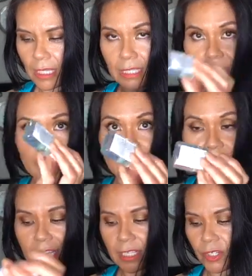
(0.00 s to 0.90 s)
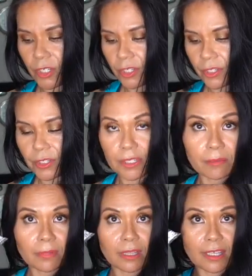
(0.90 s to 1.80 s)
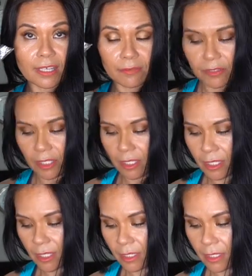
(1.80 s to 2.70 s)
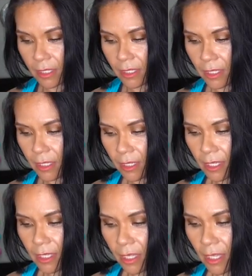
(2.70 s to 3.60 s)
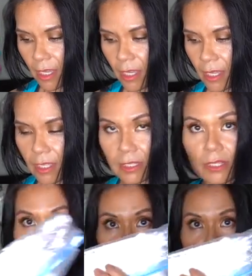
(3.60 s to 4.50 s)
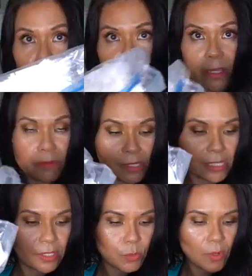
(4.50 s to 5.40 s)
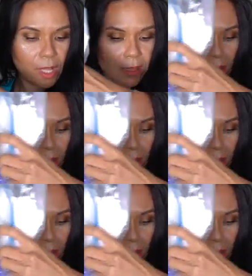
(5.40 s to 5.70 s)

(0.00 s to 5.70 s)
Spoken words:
Hand sanitizer, some gloves, and some wipes as well.